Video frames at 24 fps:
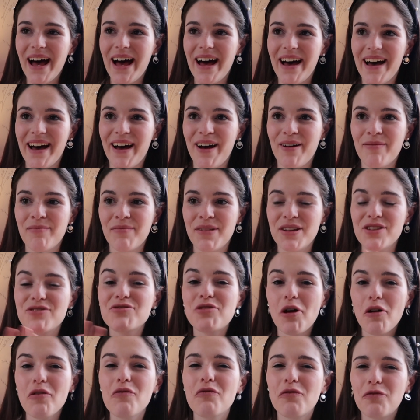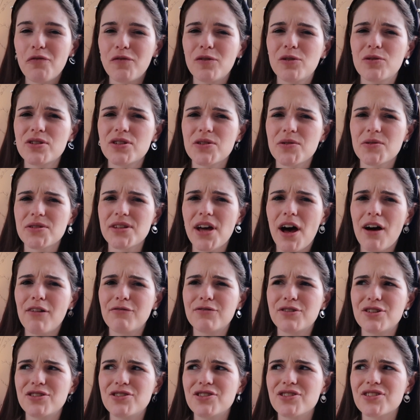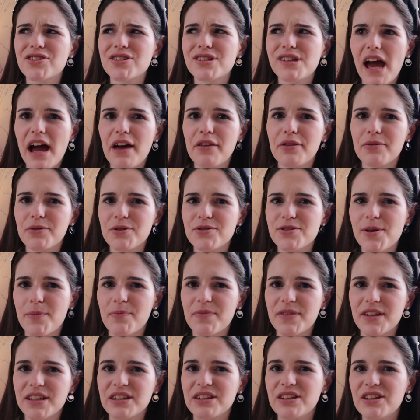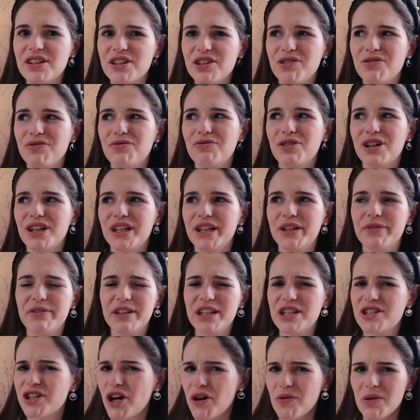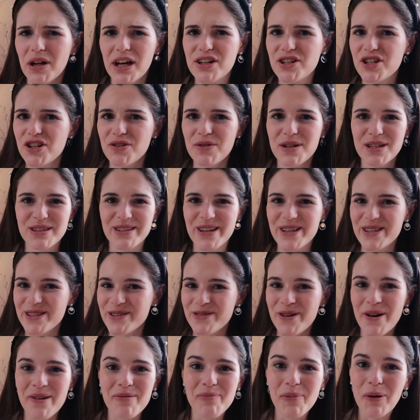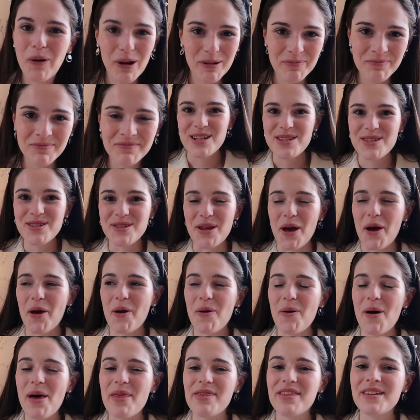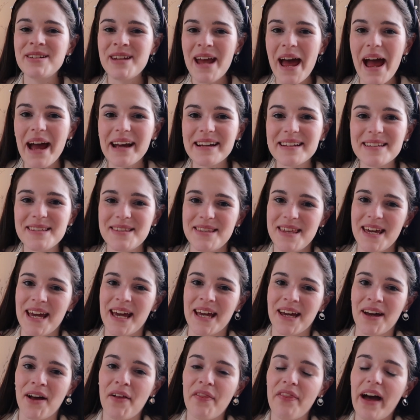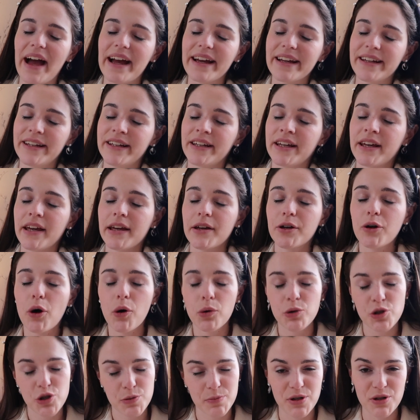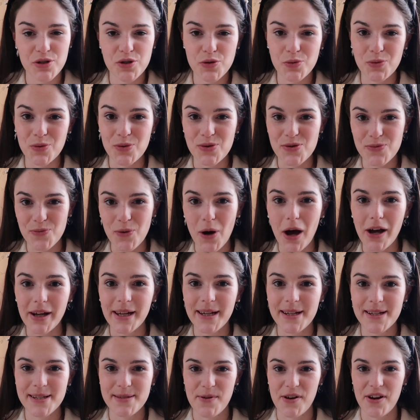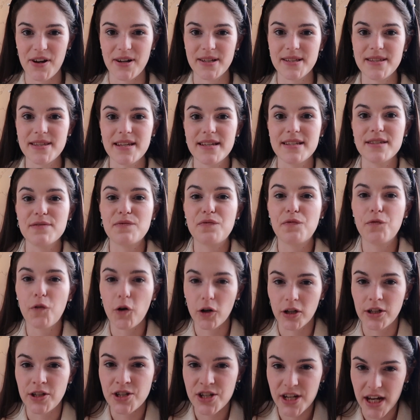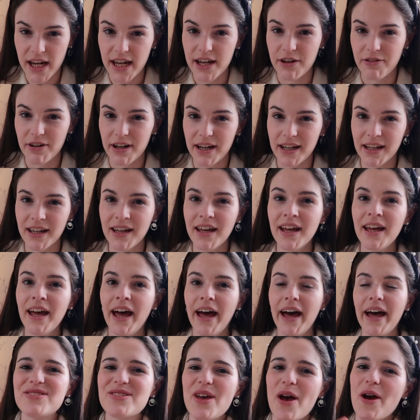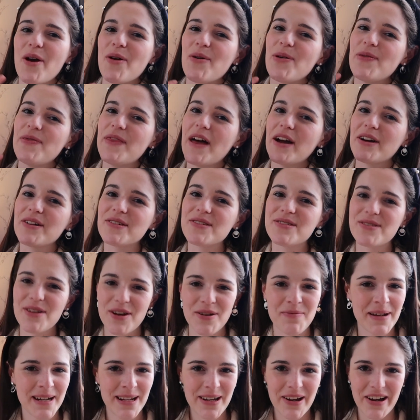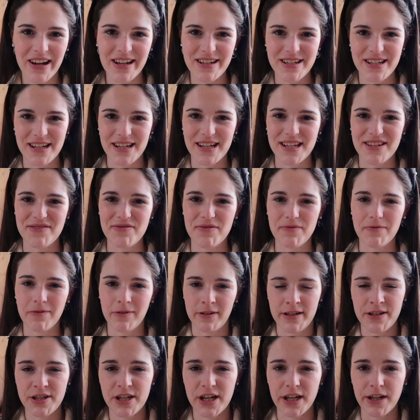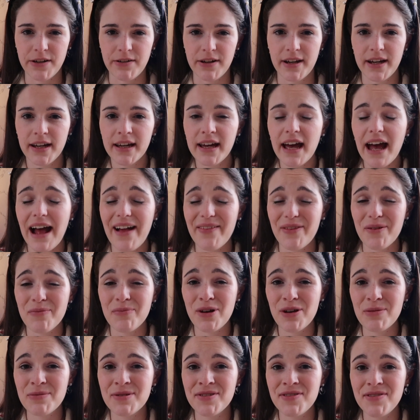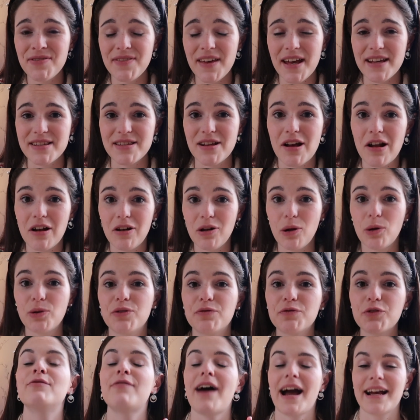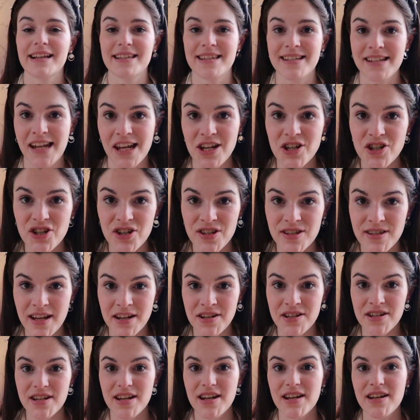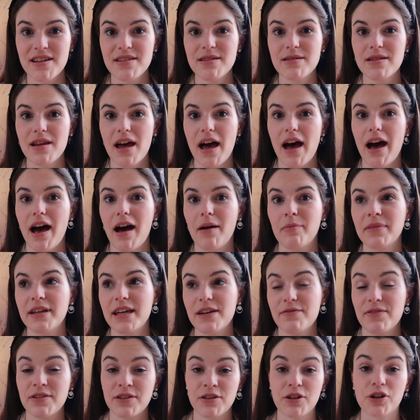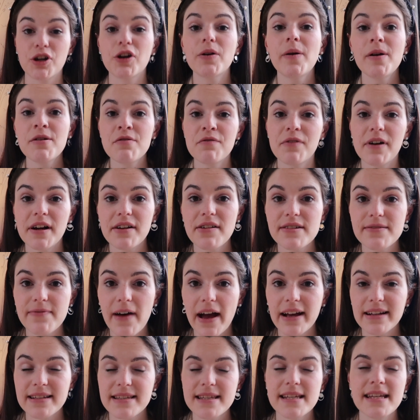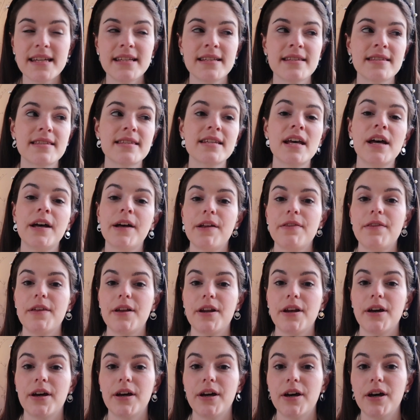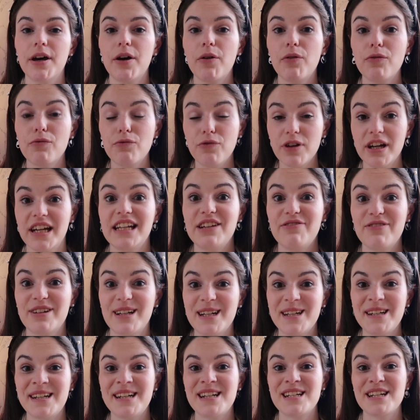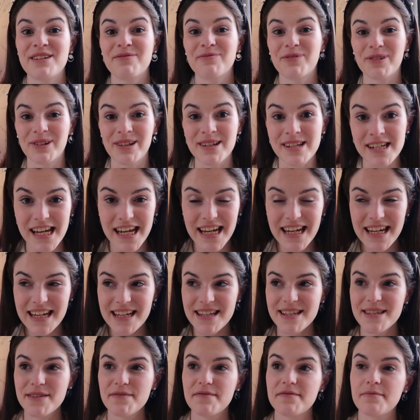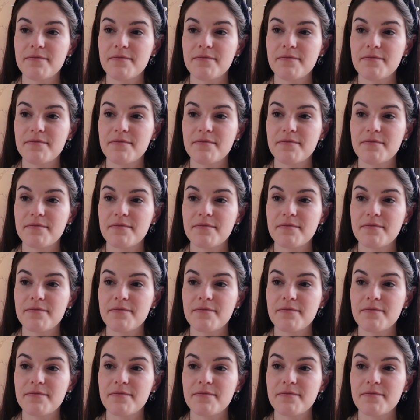Um, don't force yourself to just get through something that you really, really don't like doing. There's no point. So the next thing that can contribute towards work experience is volunteering. So there are so many ideas for volunteering. At the moment, there's a lot of vaccination centres um, giving the coronavirus vaccines that are really, really needing volunteers.